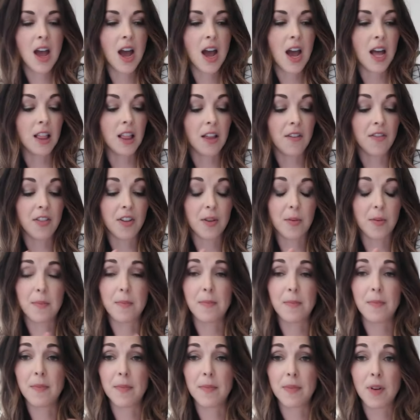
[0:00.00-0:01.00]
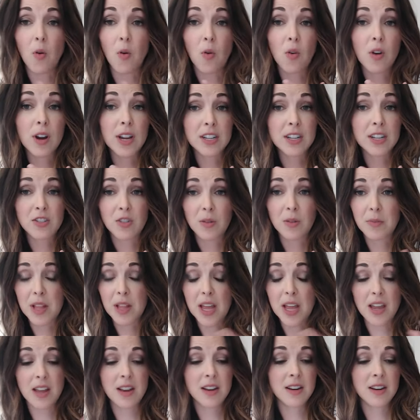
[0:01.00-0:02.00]
I love their Oriental
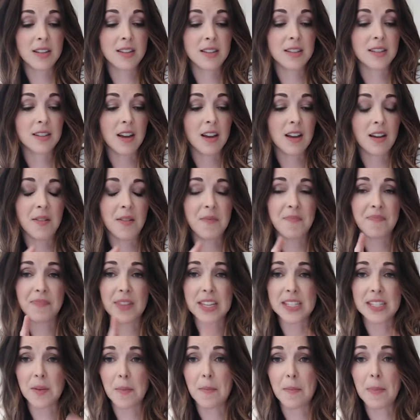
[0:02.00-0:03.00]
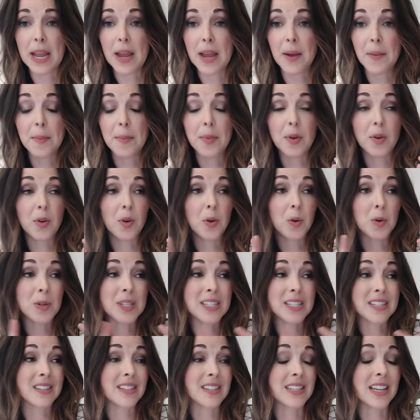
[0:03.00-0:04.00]
blend. It's a bamboo
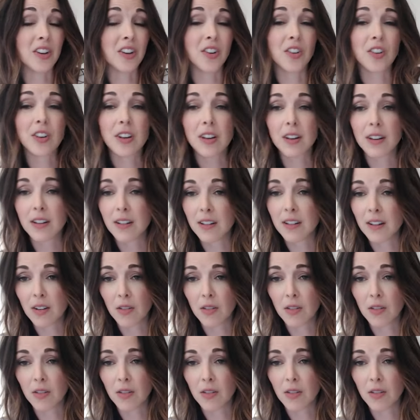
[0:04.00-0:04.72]
silk.